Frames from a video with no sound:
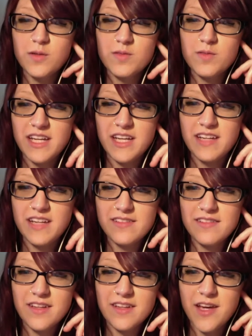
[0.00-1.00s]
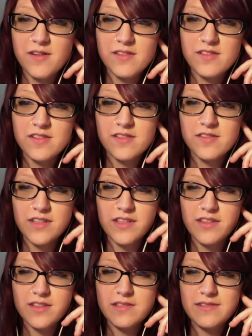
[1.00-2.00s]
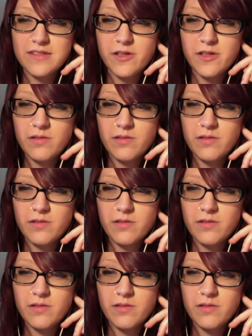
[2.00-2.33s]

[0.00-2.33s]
date a character in the TV show?